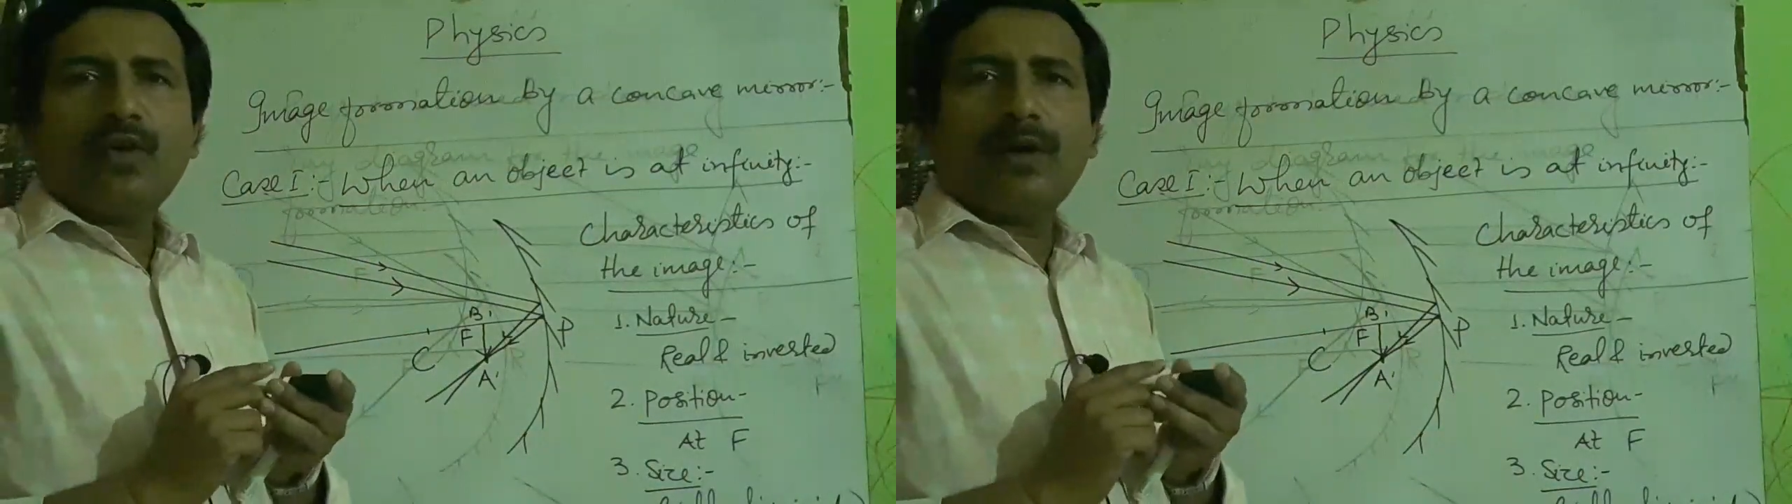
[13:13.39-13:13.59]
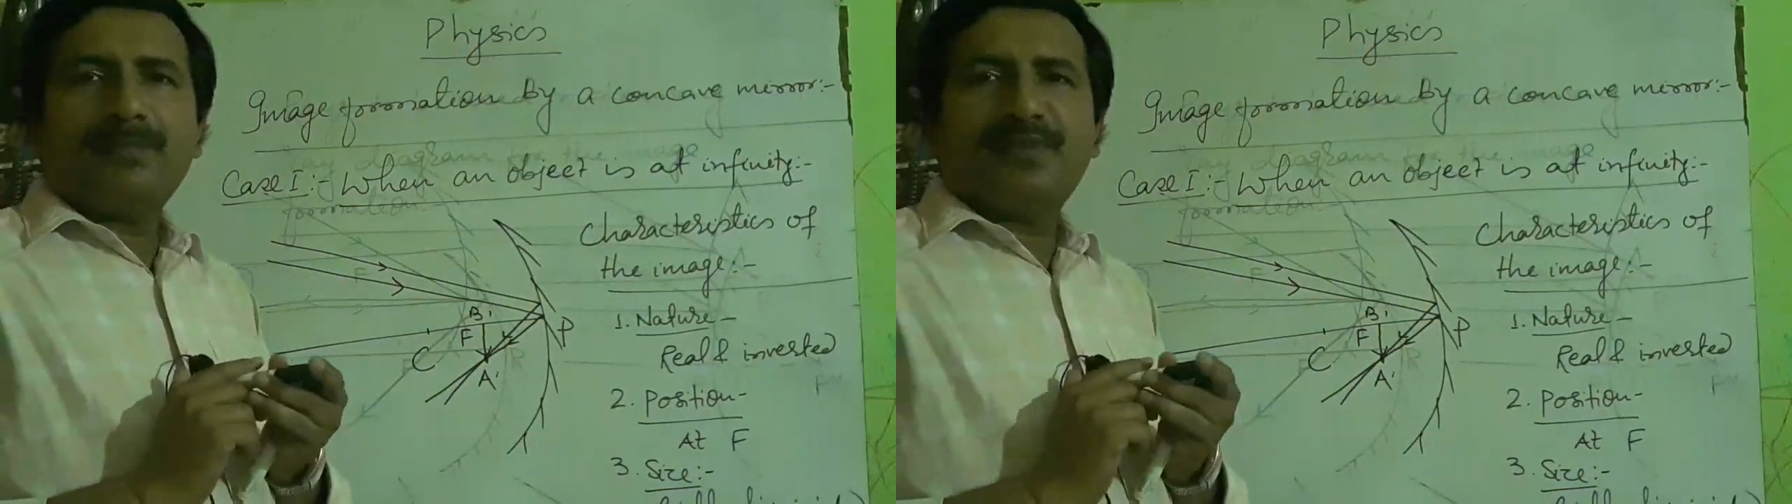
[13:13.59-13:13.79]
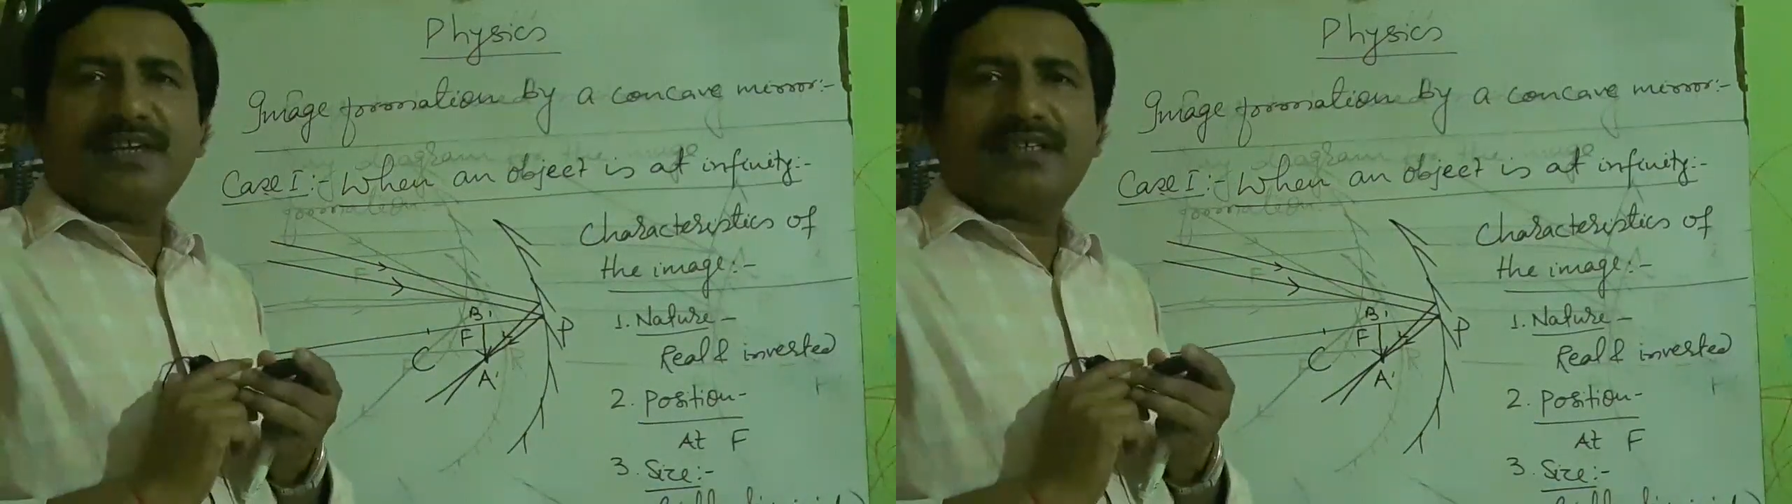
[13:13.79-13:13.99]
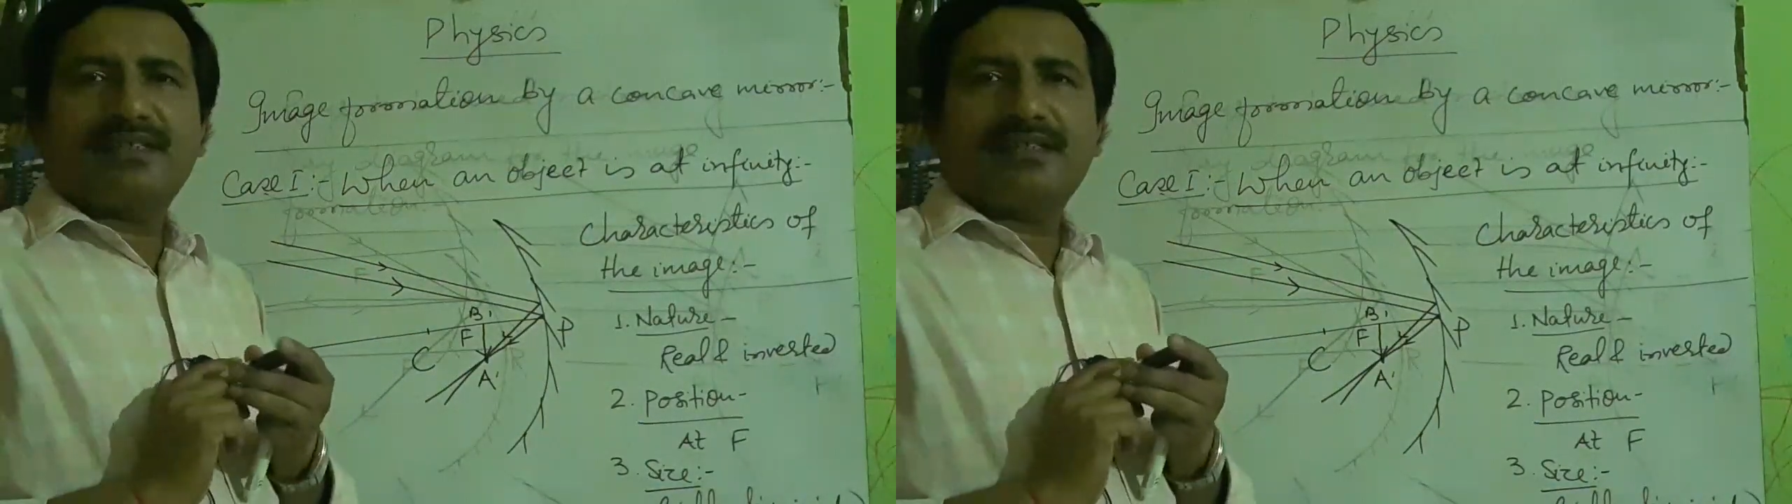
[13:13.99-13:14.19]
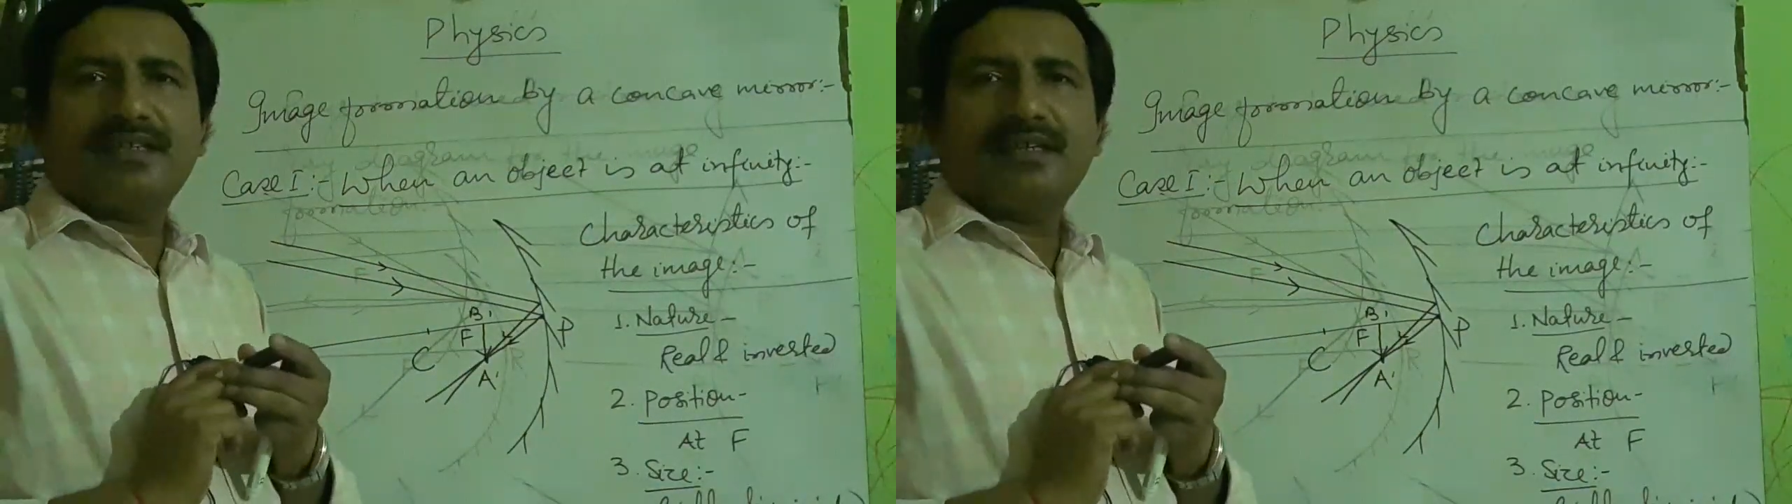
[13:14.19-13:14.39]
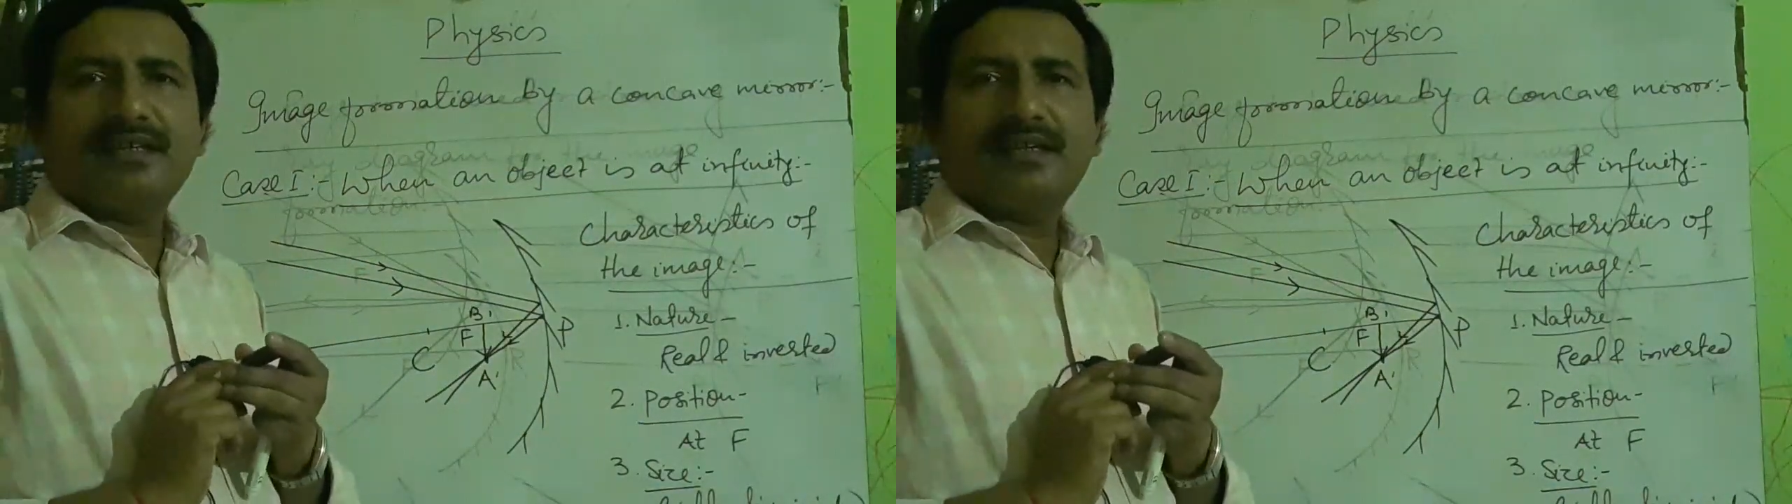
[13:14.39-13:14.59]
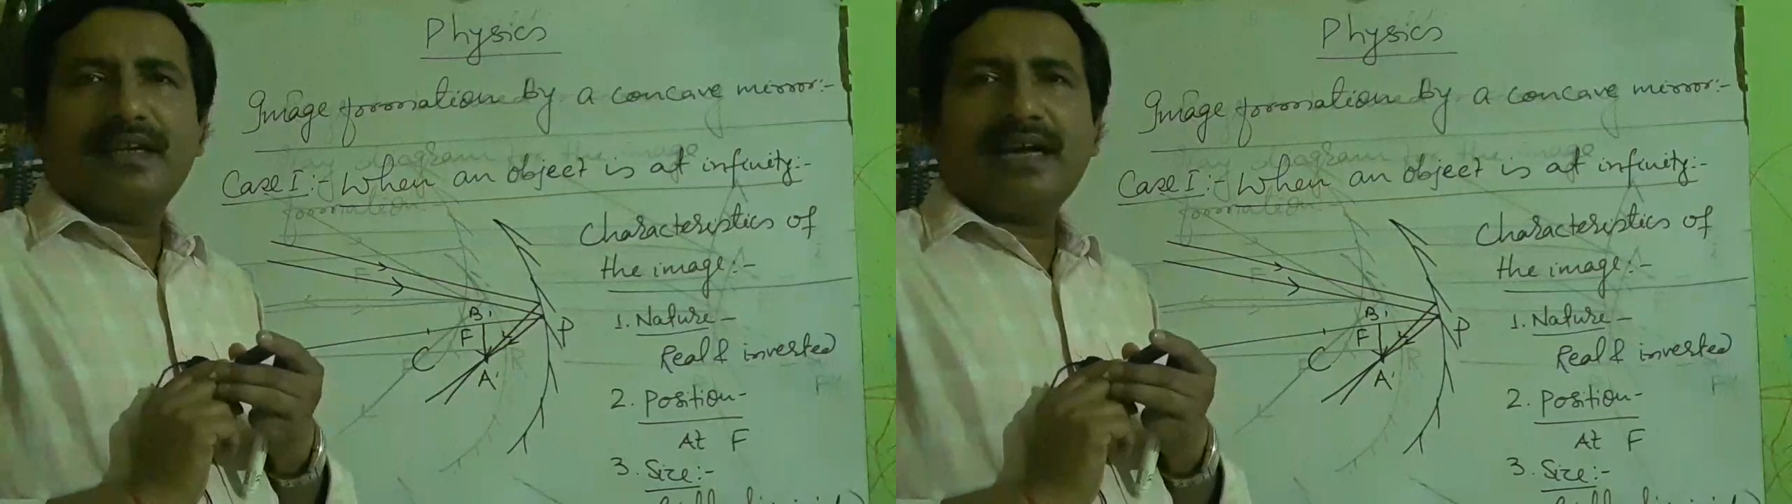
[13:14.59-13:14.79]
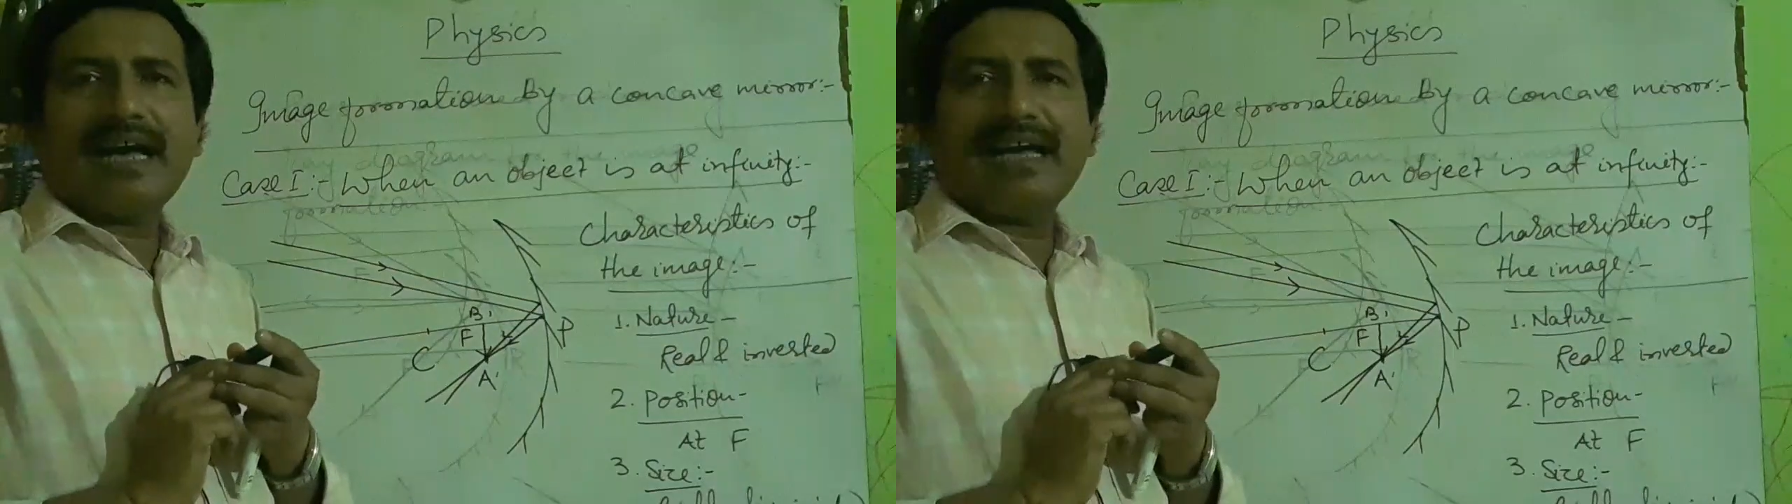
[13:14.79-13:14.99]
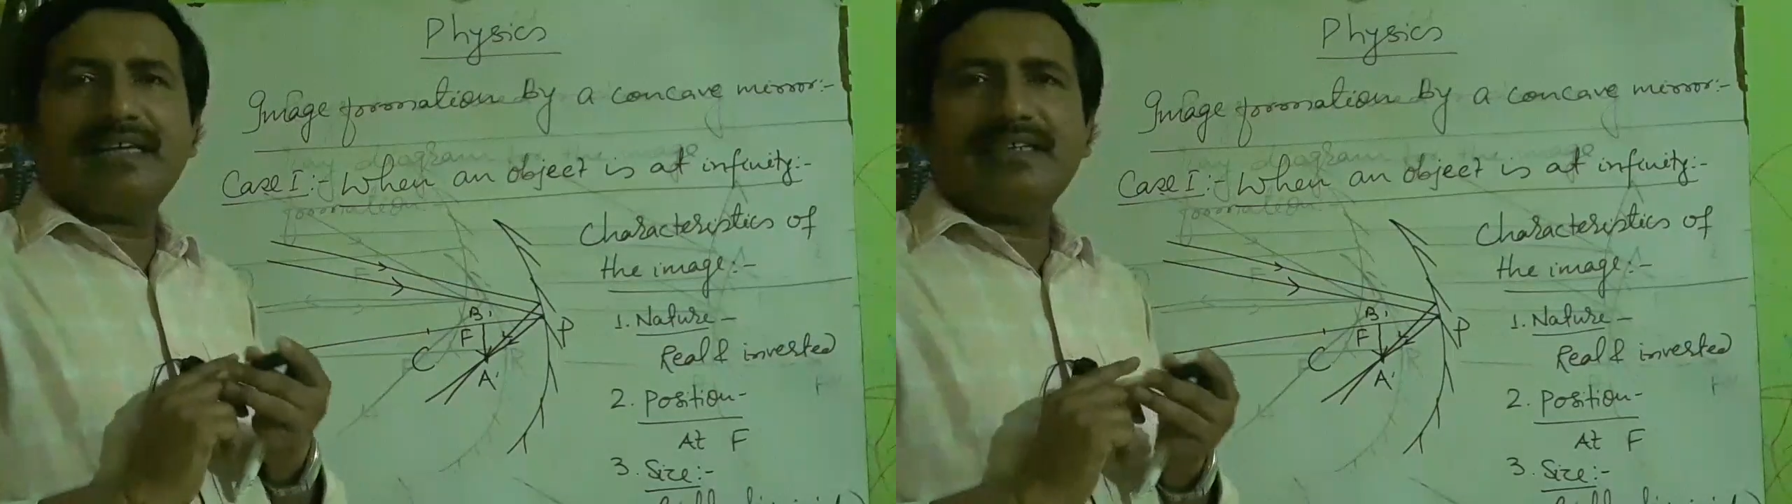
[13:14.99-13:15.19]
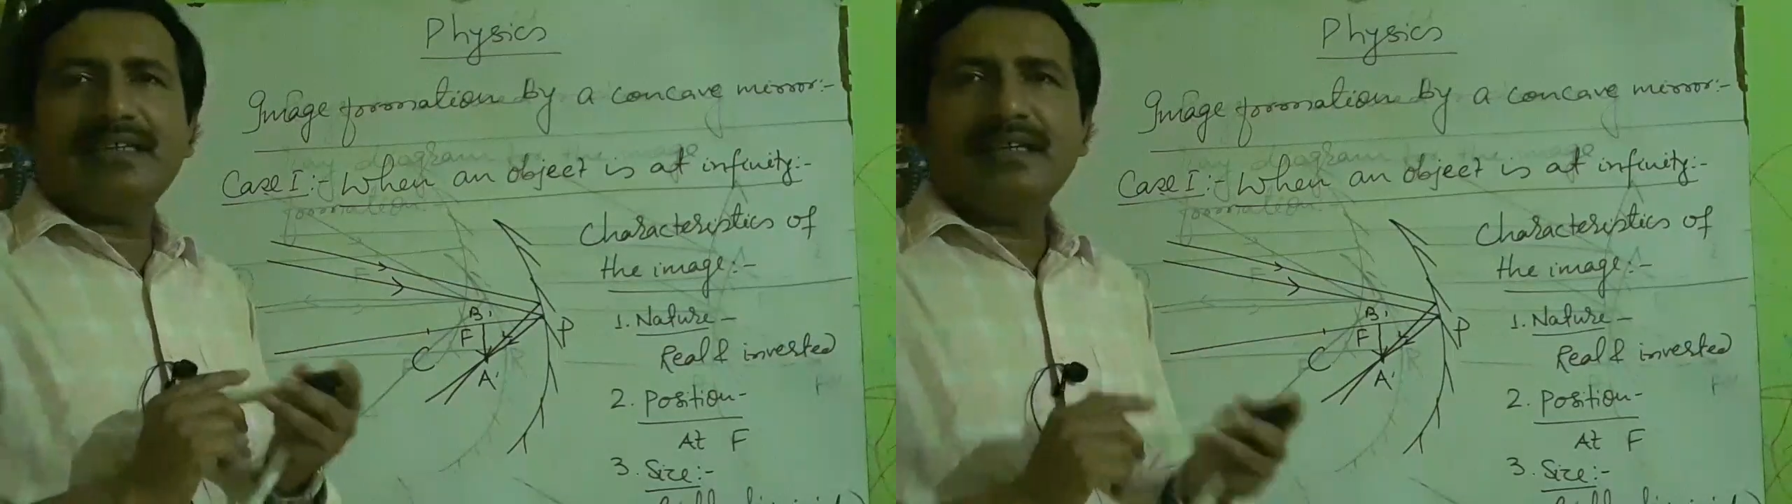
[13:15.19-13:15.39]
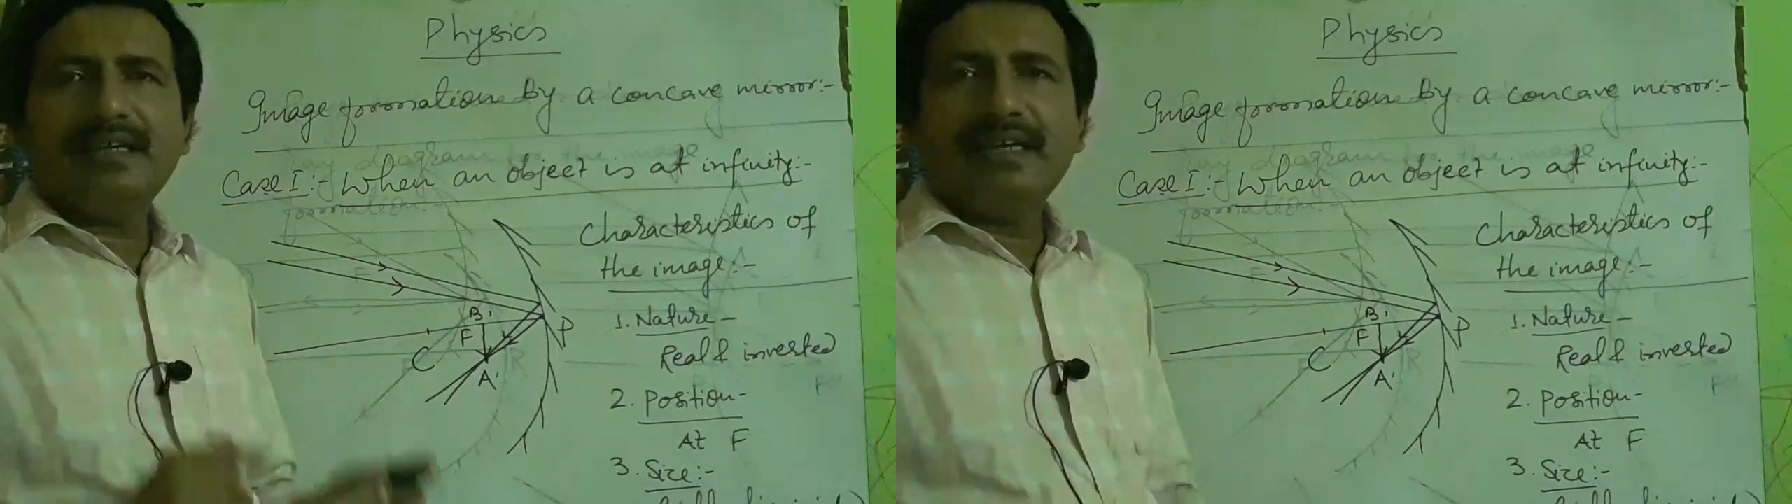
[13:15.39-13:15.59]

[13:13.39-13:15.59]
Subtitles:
object. Highly